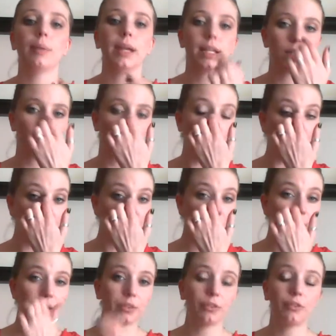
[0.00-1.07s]
It's
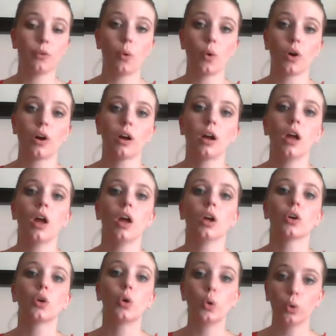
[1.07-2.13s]
perfect for
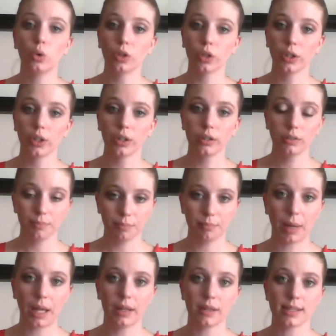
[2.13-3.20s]
cooler
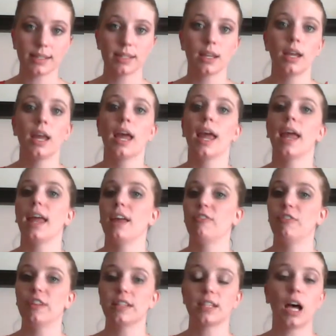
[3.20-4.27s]
months
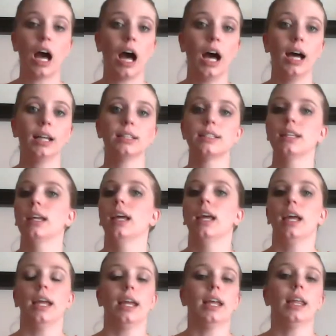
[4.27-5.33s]
if it's hot.
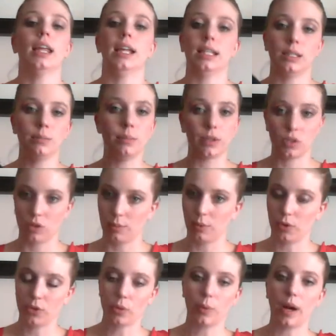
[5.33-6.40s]
it's
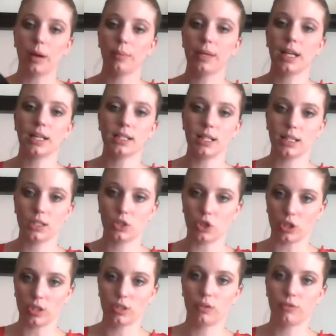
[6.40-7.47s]
miserable to wear because it's
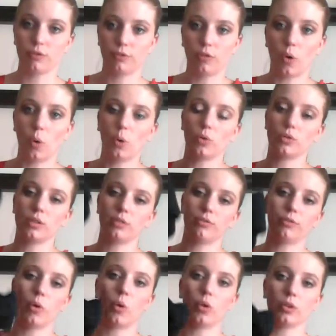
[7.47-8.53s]
just folds and
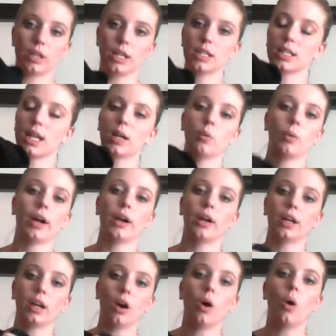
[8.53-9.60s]
folds. It's like
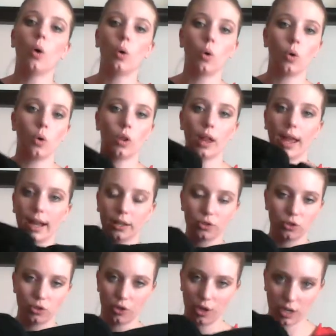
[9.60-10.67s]
wearing a whole
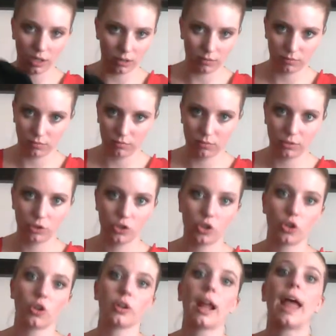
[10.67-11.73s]
extra
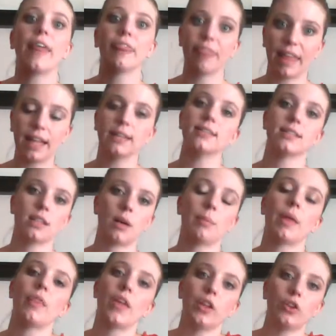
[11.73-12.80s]
shirt and then some,
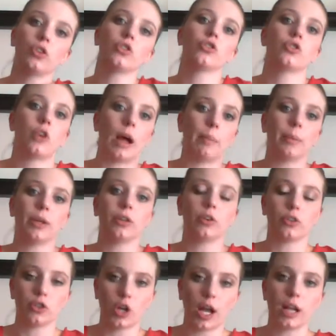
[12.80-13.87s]
and then you're strapping
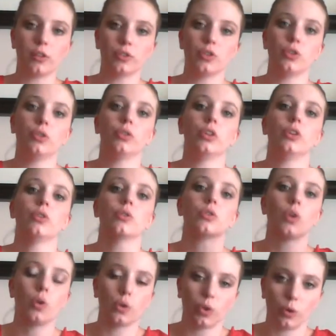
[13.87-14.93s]
your child to you,
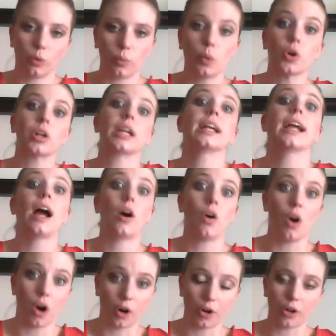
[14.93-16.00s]
so you're working out
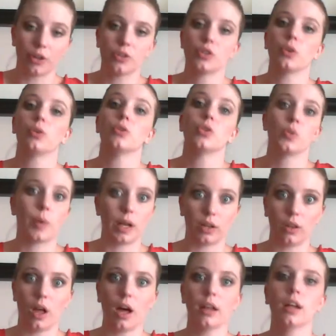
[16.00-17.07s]
harder, so you sweat a
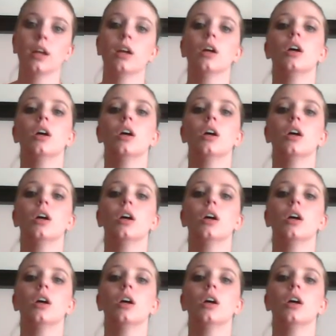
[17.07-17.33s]
lot.